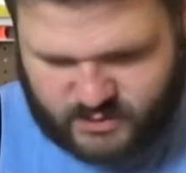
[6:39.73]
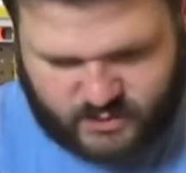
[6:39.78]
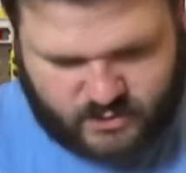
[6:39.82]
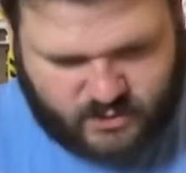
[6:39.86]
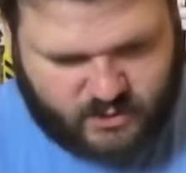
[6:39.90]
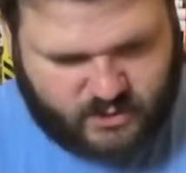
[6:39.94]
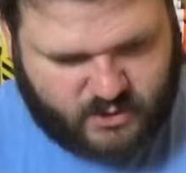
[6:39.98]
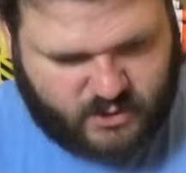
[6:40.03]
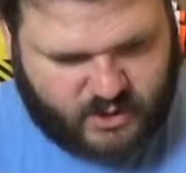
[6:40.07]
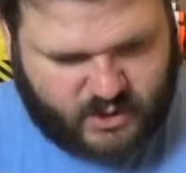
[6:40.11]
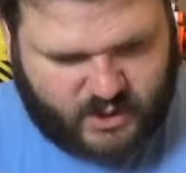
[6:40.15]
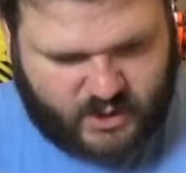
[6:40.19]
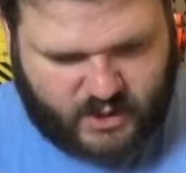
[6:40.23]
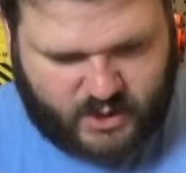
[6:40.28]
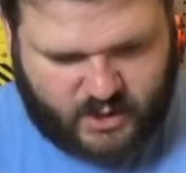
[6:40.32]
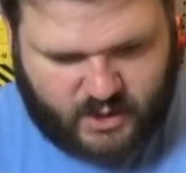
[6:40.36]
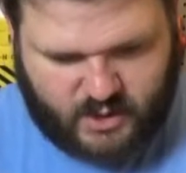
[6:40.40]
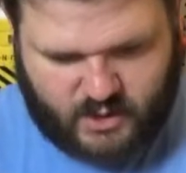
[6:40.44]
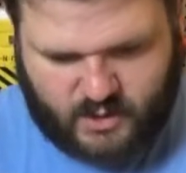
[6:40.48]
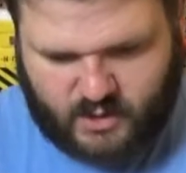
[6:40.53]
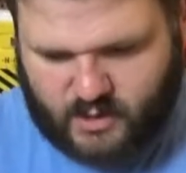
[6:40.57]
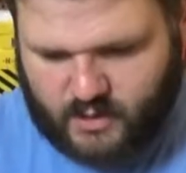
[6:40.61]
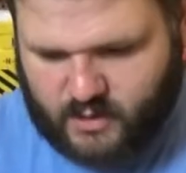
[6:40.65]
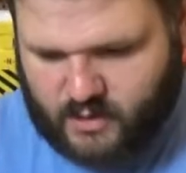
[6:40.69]
or
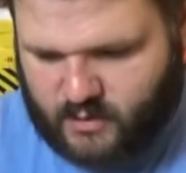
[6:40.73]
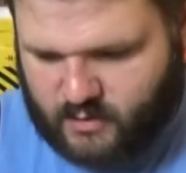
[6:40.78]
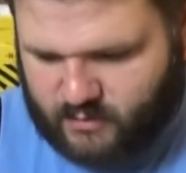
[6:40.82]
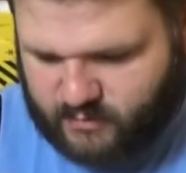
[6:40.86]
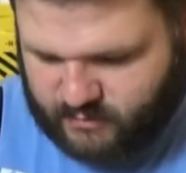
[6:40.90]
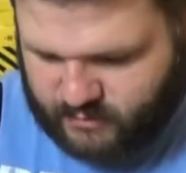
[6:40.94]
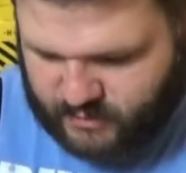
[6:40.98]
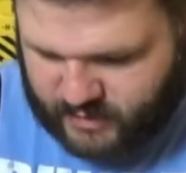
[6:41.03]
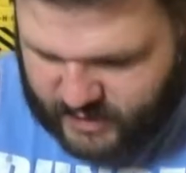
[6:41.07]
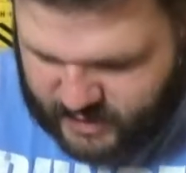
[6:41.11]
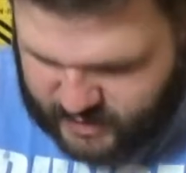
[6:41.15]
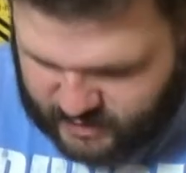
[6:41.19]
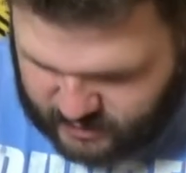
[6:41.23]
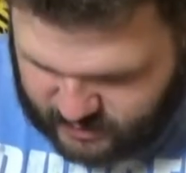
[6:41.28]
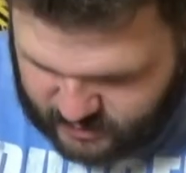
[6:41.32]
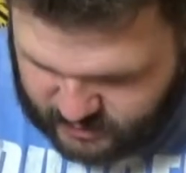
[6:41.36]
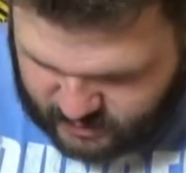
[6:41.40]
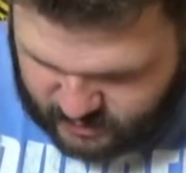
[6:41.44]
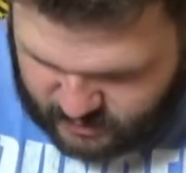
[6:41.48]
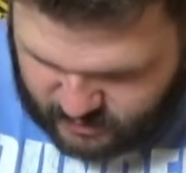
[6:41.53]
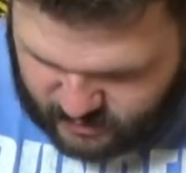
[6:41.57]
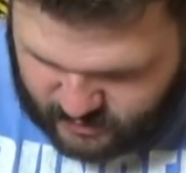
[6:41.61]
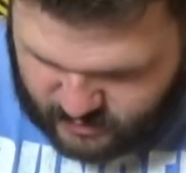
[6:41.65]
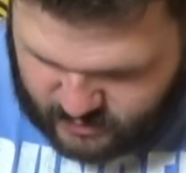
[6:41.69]
a
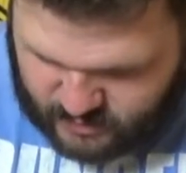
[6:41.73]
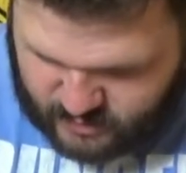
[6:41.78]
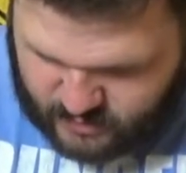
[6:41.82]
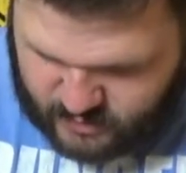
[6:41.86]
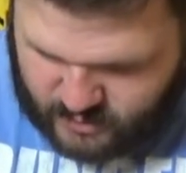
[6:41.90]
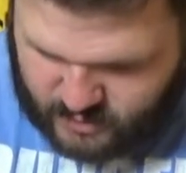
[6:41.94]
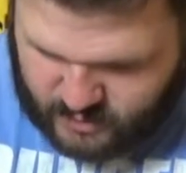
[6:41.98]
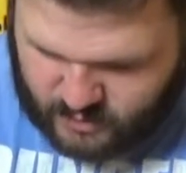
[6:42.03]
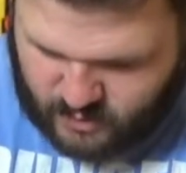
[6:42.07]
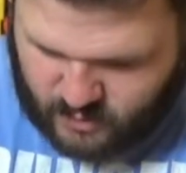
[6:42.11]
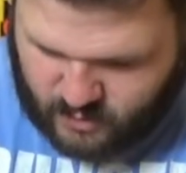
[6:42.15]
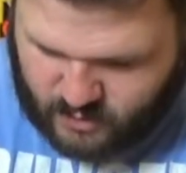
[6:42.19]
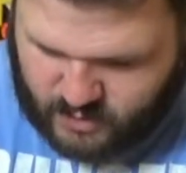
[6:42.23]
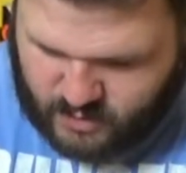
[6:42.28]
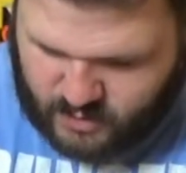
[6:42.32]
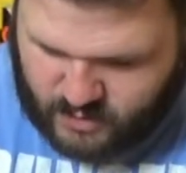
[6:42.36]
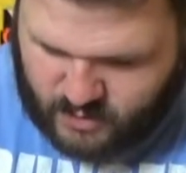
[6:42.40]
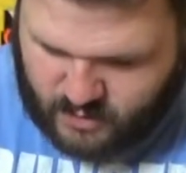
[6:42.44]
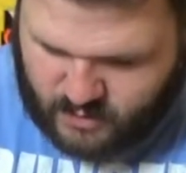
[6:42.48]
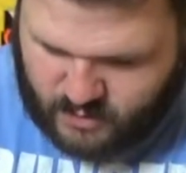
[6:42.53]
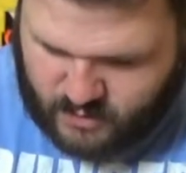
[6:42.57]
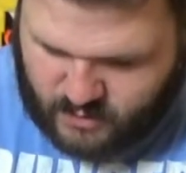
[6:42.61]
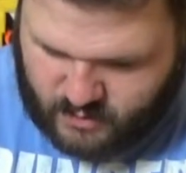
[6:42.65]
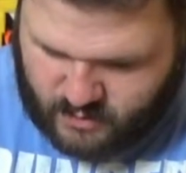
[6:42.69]
flathead, and you
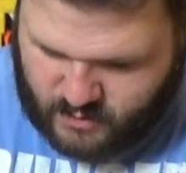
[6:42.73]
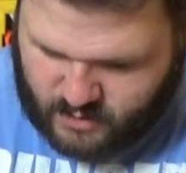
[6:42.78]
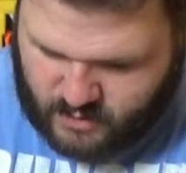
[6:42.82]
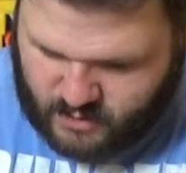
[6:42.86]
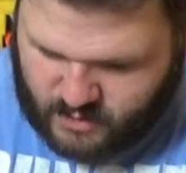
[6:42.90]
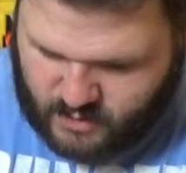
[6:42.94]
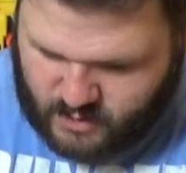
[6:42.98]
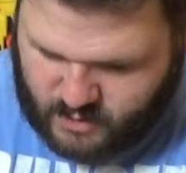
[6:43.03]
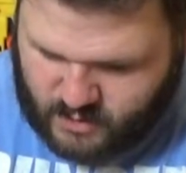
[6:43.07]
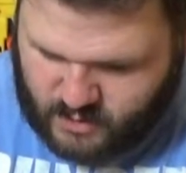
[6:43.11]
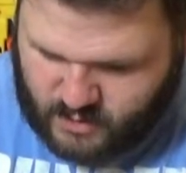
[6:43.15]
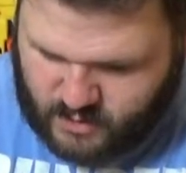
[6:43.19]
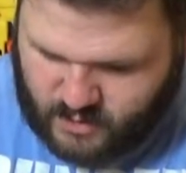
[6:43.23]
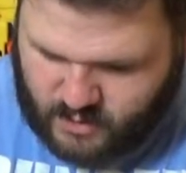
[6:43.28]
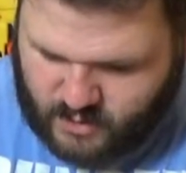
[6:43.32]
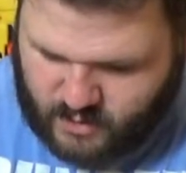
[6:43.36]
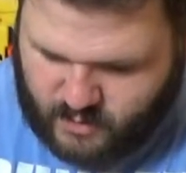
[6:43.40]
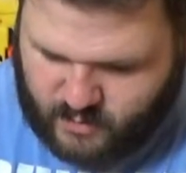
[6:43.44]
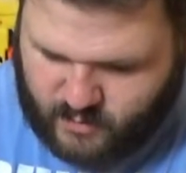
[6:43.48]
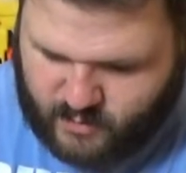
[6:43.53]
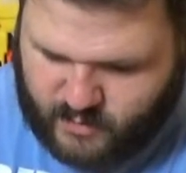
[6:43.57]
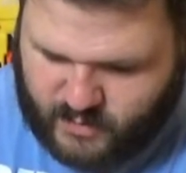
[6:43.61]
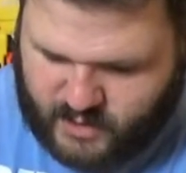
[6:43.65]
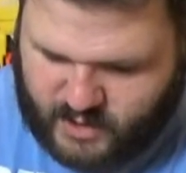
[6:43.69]
can
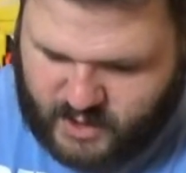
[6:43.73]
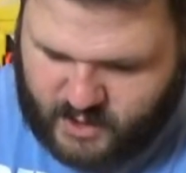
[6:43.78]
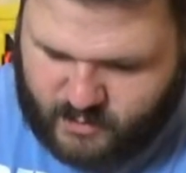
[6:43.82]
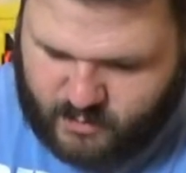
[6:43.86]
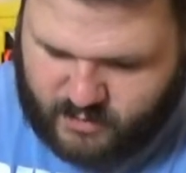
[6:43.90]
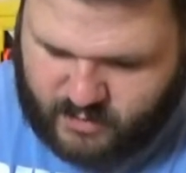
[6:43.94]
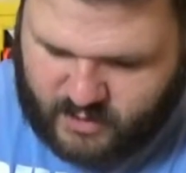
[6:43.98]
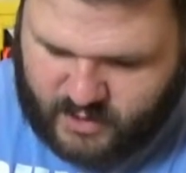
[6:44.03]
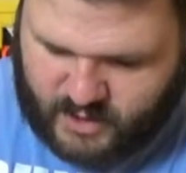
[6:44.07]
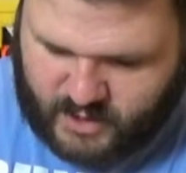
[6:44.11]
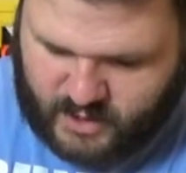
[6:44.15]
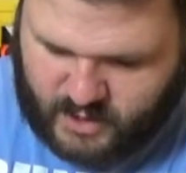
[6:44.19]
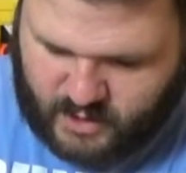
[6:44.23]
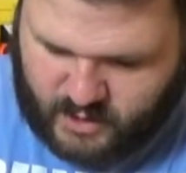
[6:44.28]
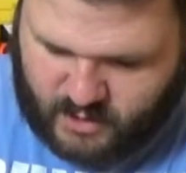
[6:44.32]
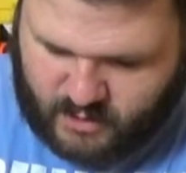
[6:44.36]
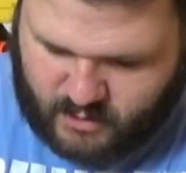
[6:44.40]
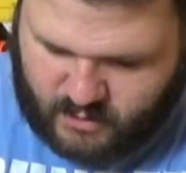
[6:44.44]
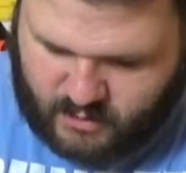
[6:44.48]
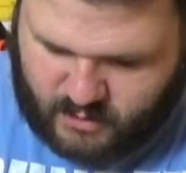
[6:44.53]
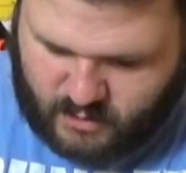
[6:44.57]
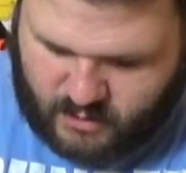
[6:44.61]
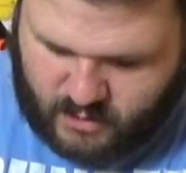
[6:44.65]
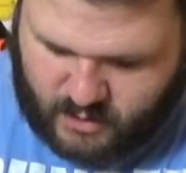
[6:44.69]
pop that
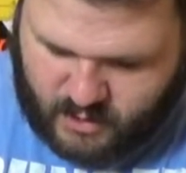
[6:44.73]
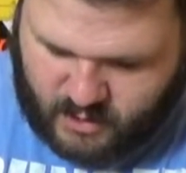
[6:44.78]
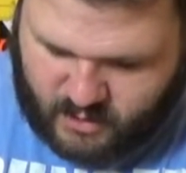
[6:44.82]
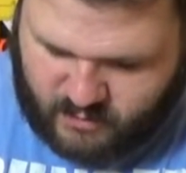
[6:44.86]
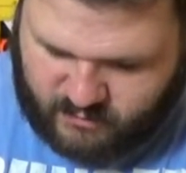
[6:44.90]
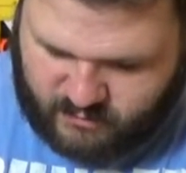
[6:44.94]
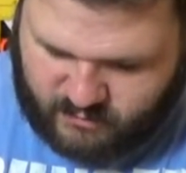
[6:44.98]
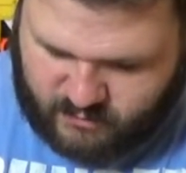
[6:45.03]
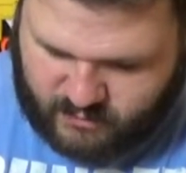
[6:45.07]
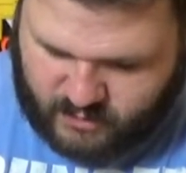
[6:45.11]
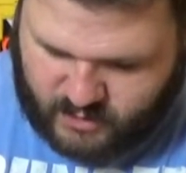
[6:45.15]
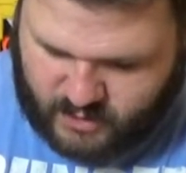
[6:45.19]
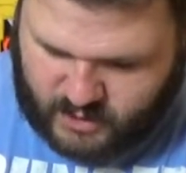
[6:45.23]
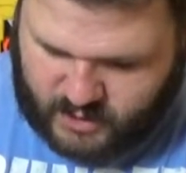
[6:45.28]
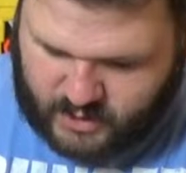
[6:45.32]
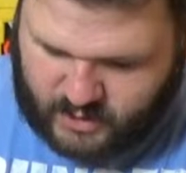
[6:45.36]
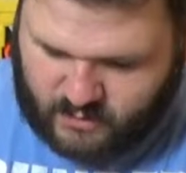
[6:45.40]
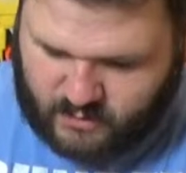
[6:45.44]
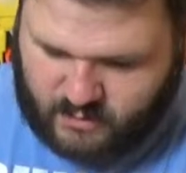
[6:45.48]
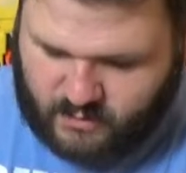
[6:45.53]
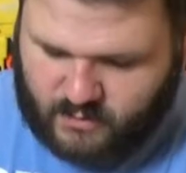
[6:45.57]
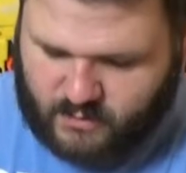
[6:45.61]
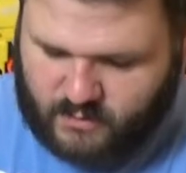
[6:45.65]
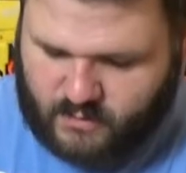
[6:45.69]
off.
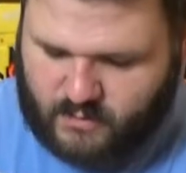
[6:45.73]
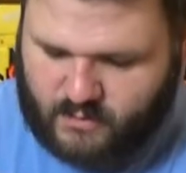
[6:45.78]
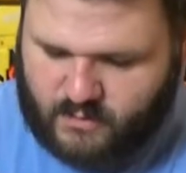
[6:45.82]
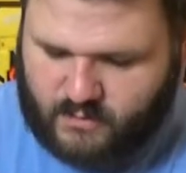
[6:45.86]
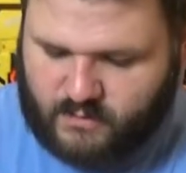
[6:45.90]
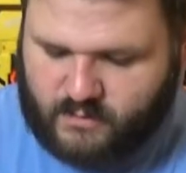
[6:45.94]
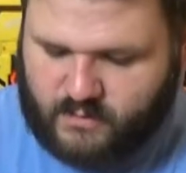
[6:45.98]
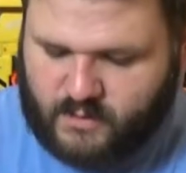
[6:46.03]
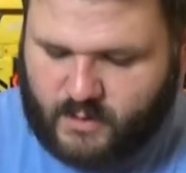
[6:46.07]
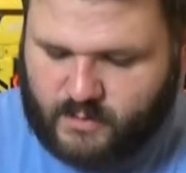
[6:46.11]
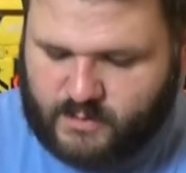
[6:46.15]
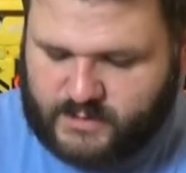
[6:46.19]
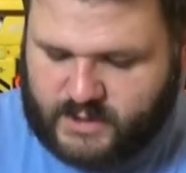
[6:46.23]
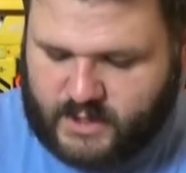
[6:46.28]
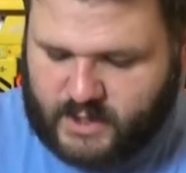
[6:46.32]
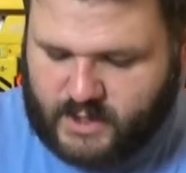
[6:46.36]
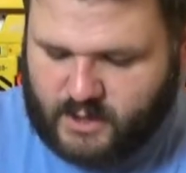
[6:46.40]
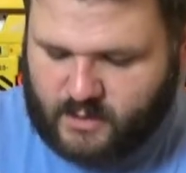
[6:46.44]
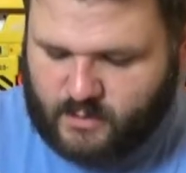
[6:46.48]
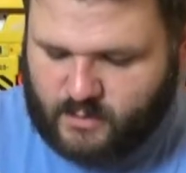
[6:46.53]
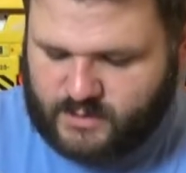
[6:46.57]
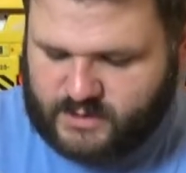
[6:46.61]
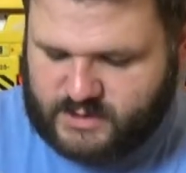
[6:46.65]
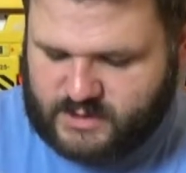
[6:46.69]
It
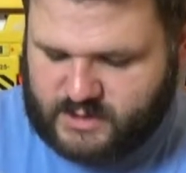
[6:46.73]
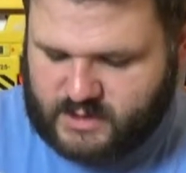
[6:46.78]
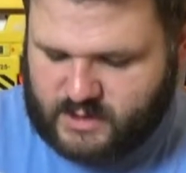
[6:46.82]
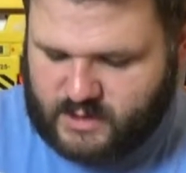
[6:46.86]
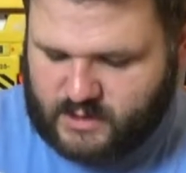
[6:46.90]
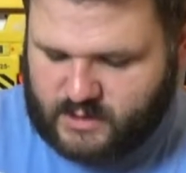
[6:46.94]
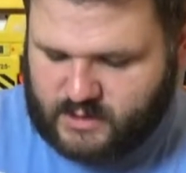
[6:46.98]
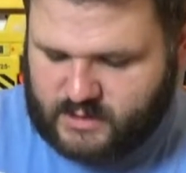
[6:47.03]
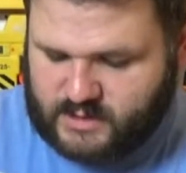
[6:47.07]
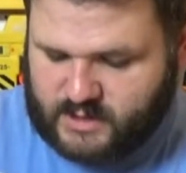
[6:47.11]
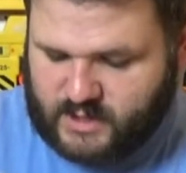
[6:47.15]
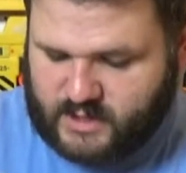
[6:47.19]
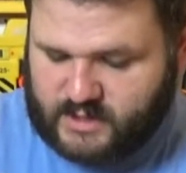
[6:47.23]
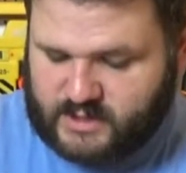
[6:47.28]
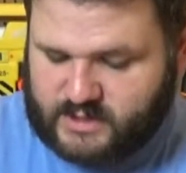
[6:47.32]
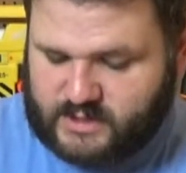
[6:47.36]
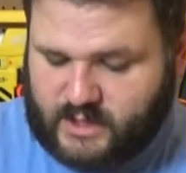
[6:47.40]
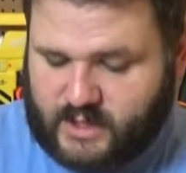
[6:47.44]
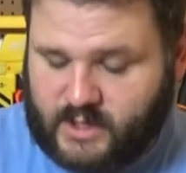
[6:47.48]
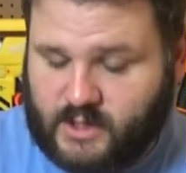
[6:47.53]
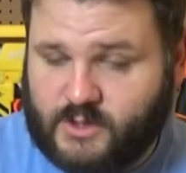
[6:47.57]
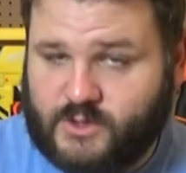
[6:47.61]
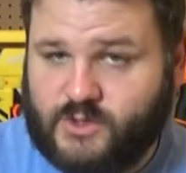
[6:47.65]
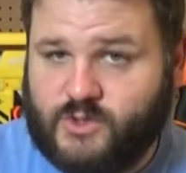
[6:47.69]
sometimes does
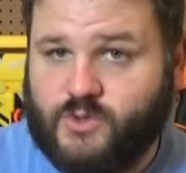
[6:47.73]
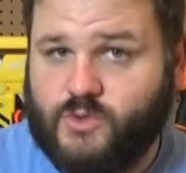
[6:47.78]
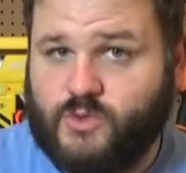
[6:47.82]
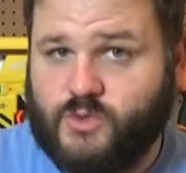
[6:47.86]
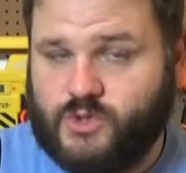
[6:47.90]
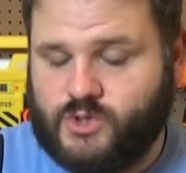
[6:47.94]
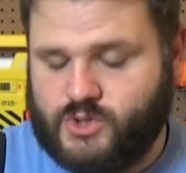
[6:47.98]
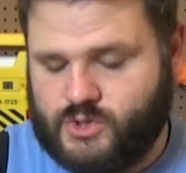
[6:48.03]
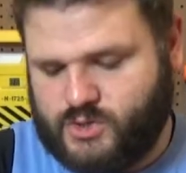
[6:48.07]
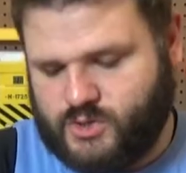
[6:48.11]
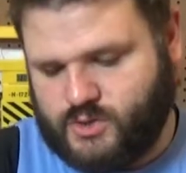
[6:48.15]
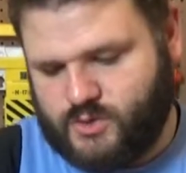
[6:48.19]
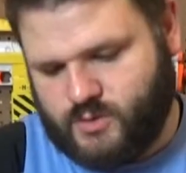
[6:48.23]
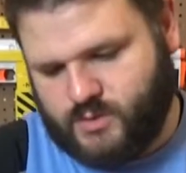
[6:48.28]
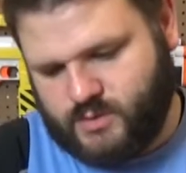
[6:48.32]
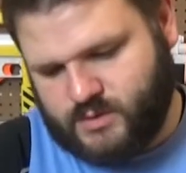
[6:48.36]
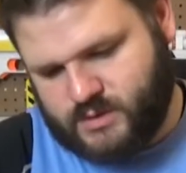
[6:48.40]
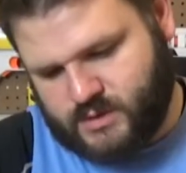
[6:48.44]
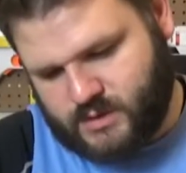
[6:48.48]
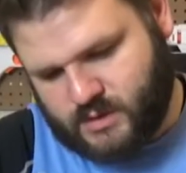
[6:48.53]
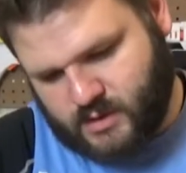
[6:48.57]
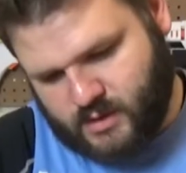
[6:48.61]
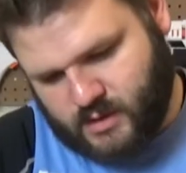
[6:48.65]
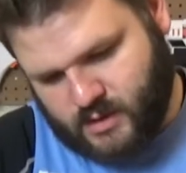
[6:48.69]
like to
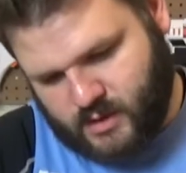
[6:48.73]
shoot